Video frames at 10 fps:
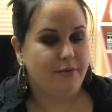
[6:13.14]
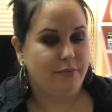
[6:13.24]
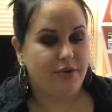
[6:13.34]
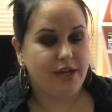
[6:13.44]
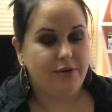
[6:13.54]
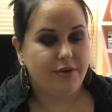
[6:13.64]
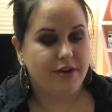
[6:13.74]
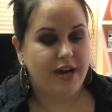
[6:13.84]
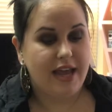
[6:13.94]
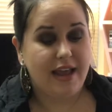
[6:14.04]
on
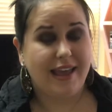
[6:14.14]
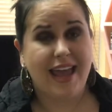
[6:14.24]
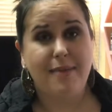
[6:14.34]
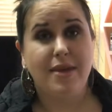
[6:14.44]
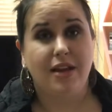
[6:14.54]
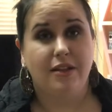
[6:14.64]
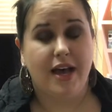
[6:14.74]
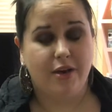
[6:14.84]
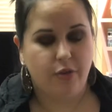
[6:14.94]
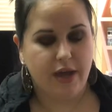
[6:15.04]
pre-order and it came in a
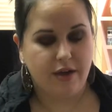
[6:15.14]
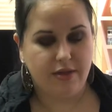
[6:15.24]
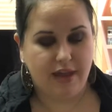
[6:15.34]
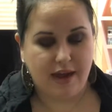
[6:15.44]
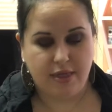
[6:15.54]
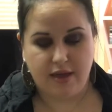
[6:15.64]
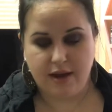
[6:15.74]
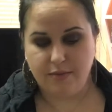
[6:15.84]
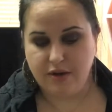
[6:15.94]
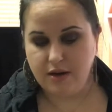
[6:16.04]
lot I uh, quicker than I thought
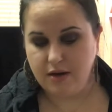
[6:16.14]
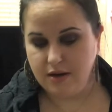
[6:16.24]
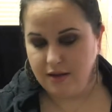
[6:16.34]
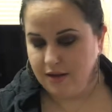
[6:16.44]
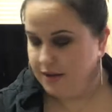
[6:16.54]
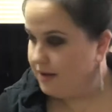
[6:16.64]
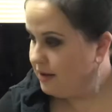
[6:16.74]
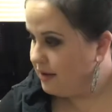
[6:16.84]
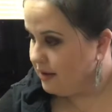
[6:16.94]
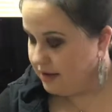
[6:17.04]
chips, it would. Mama.
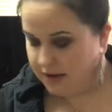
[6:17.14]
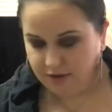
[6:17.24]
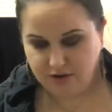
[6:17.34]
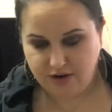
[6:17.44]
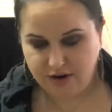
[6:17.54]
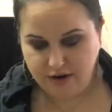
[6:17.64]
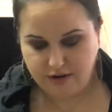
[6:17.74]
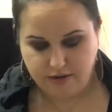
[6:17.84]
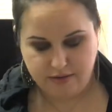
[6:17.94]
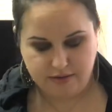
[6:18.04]
Good
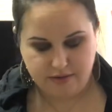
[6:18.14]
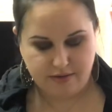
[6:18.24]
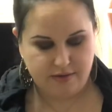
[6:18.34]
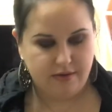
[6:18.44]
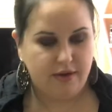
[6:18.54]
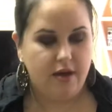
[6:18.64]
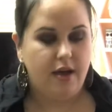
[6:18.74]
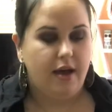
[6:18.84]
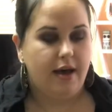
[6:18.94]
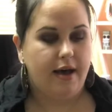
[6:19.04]
girl.
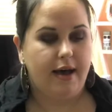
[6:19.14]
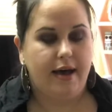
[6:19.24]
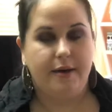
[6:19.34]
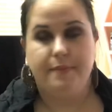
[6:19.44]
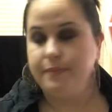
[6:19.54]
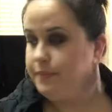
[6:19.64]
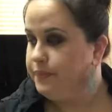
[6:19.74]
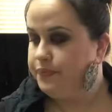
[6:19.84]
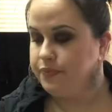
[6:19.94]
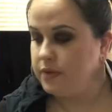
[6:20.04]
Um,
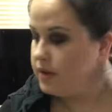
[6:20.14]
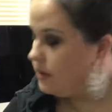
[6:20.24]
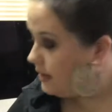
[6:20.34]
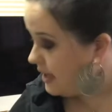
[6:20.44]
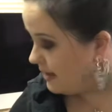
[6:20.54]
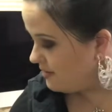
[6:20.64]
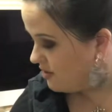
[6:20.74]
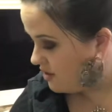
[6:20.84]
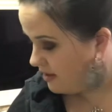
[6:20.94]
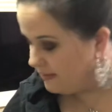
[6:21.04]

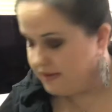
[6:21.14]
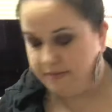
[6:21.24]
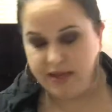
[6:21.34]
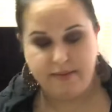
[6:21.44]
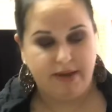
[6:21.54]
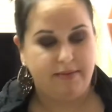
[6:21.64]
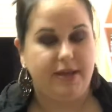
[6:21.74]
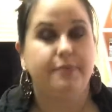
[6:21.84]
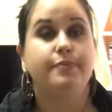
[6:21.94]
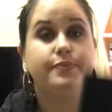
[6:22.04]
yes, just a minute,
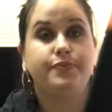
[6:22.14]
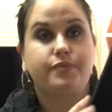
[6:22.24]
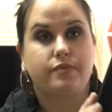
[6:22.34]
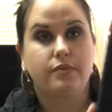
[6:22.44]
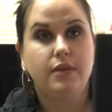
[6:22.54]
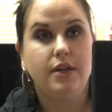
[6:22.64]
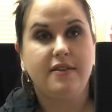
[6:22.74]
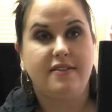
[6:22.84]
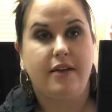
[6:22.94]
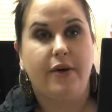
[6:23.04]
baby.
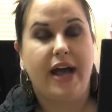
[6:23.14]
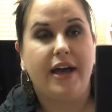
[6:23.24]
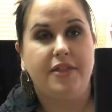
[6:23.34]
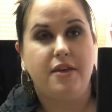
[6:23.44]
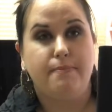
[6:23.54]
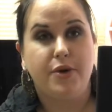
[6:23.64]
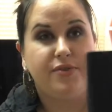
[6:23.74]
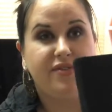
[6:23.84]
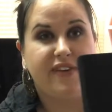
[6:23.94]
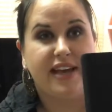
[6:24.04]
So I got the
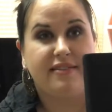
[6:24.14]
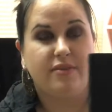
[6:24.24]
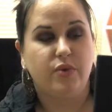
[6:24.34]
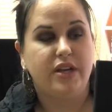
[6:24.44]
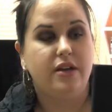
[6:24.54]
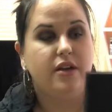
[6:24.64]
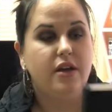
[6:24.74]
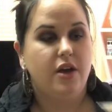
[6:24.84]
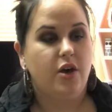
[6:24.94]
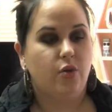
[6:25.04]
moon face one,
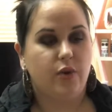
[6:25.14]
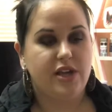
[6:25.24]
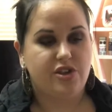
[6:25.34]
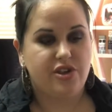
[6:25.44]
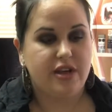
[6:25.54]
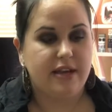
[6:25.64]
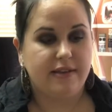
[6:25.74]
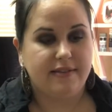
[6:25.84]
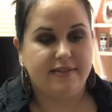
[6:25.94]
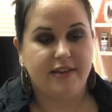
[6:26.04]
which
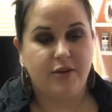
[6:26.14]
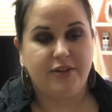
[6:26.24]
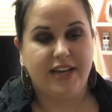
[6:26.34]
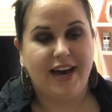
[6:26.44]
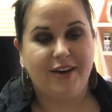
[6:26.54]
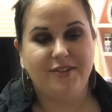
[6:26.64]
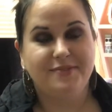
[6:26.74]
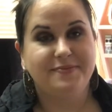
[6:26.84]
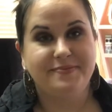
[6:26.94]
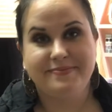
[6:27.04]
is sold out.
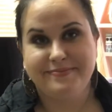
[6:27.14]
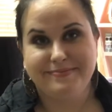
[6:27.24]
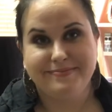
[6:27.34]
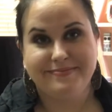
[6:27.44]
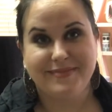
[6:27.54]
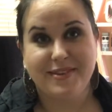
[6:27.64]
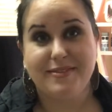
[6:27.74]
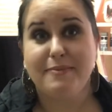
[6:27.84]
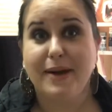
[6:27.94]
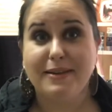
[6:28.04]

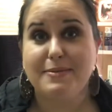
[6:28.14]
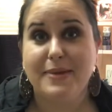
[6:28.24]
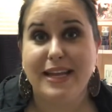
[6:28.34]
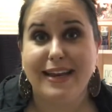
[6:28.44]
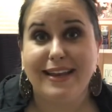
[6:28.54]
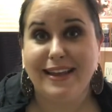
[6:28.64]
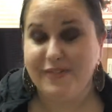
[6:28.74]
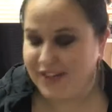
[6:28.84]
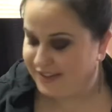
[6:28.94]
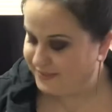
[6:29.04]
Somebody's being a
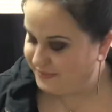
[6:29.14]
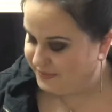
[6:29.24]
diva